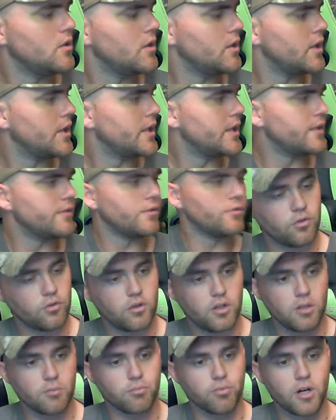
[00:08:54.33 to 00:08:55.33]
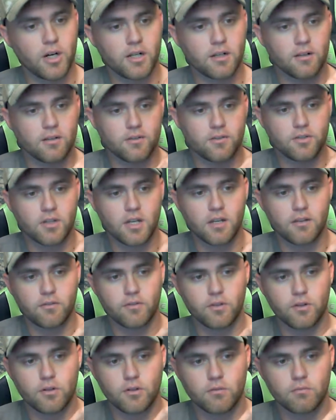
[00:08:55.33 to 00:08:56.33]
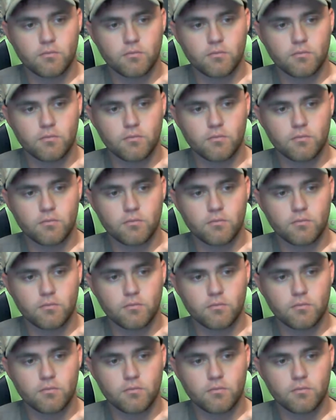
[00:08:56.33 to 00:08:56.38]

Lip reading: And those clip right into the side of here.